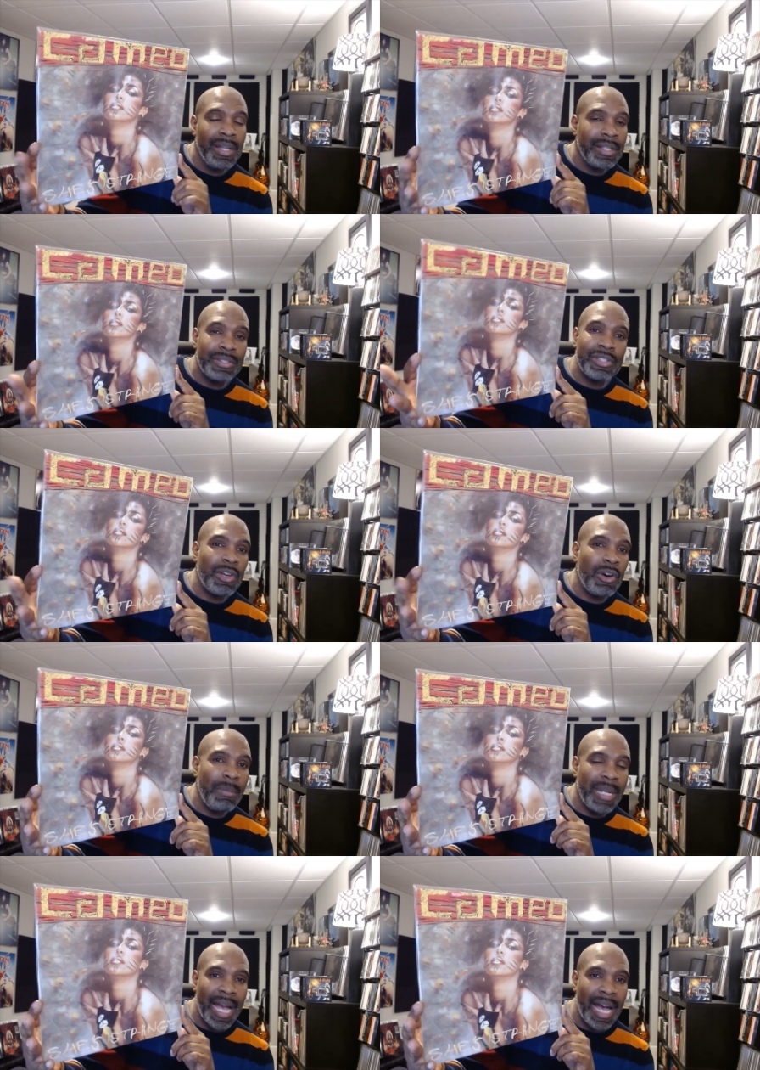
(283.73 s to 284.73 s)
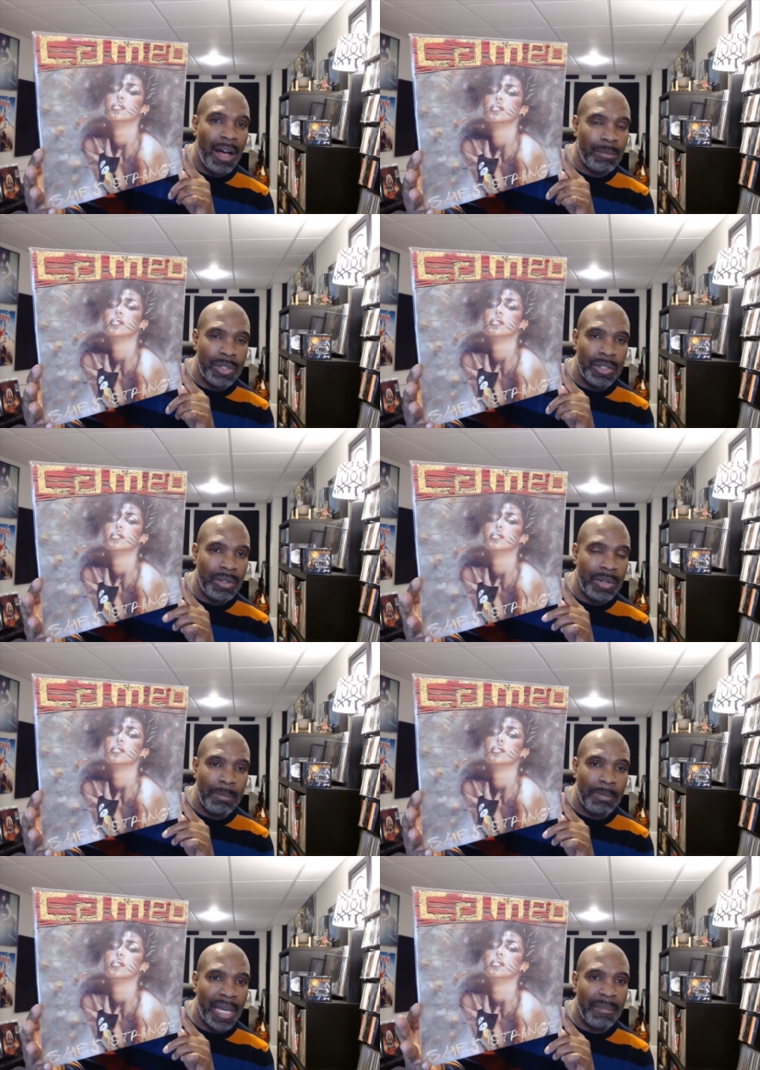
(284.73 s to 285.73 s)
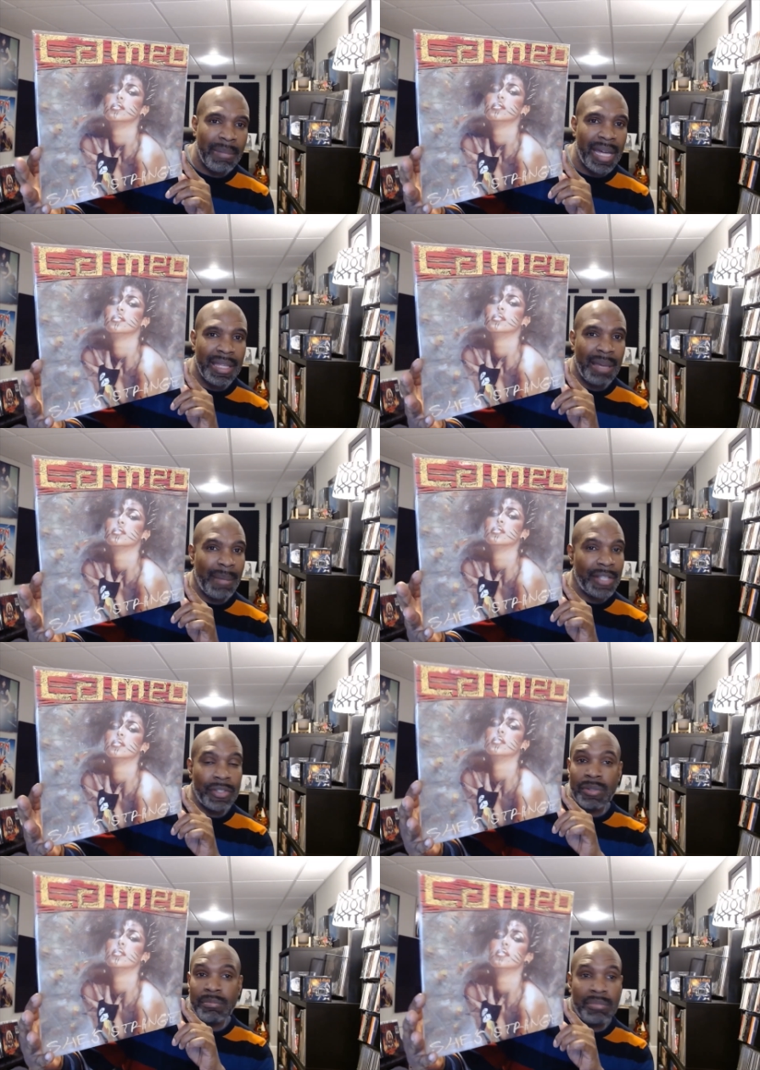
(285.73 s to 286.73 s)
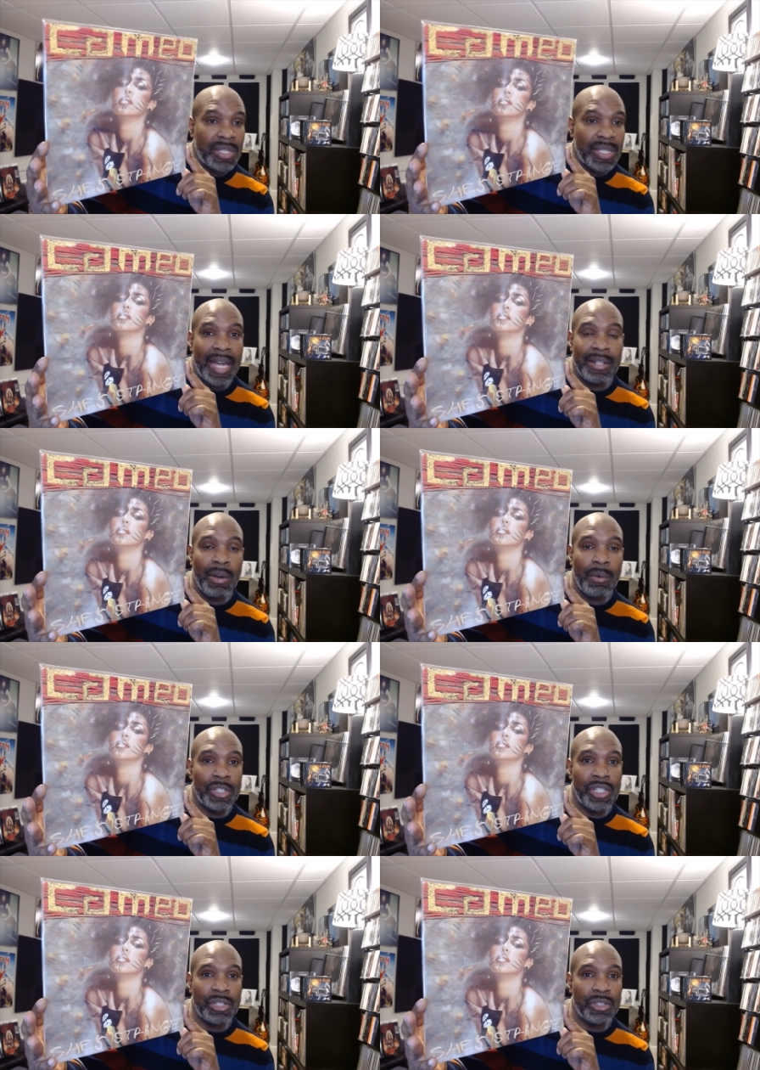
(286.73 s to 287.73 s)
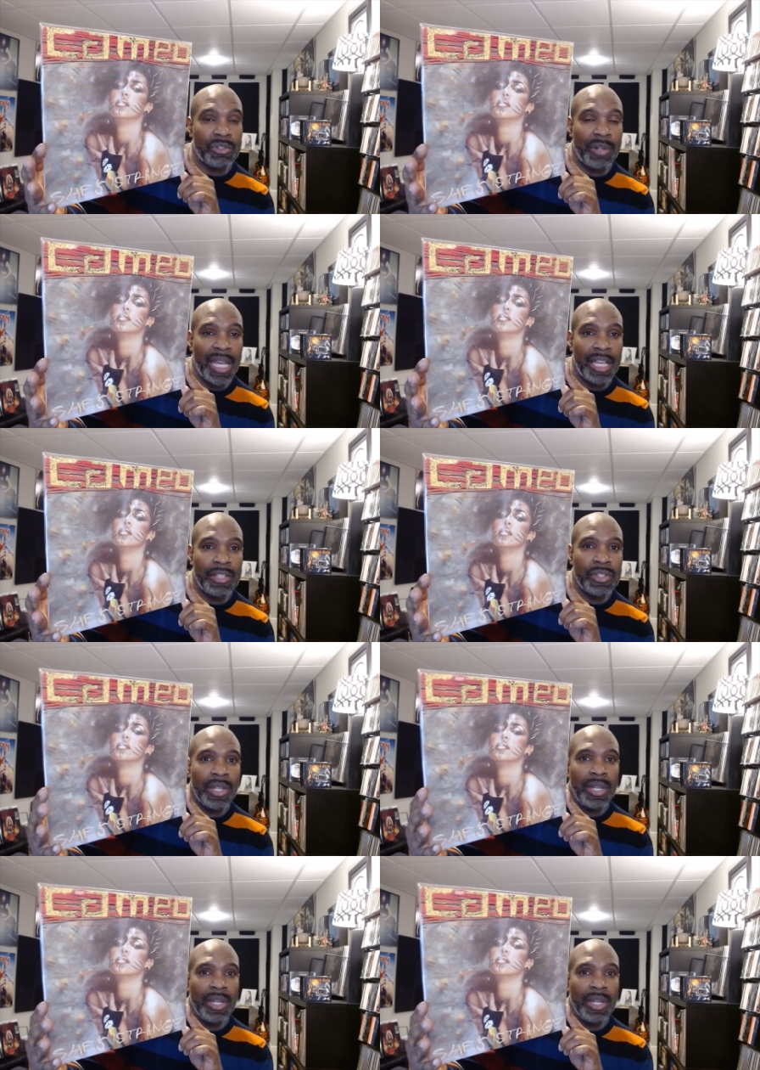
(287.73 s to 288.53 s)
So many albums you, can pick by them. I just decided to go with She's Strange.